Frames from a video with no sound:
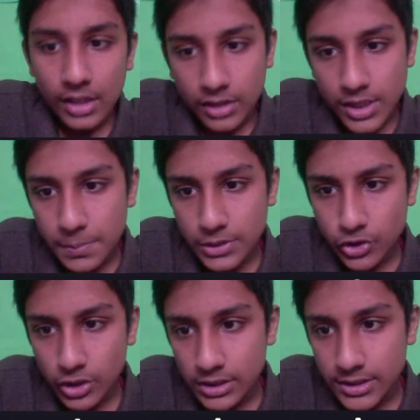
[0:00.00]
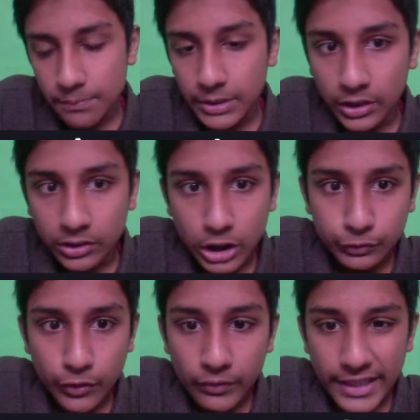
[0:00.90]
this position is simply lost
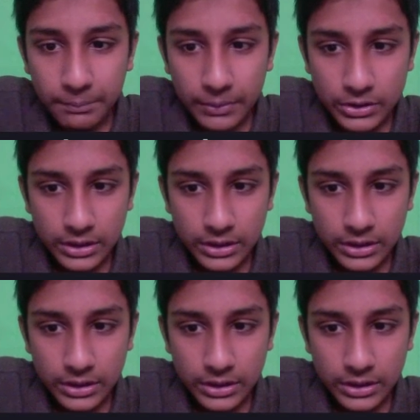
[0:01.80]
for white because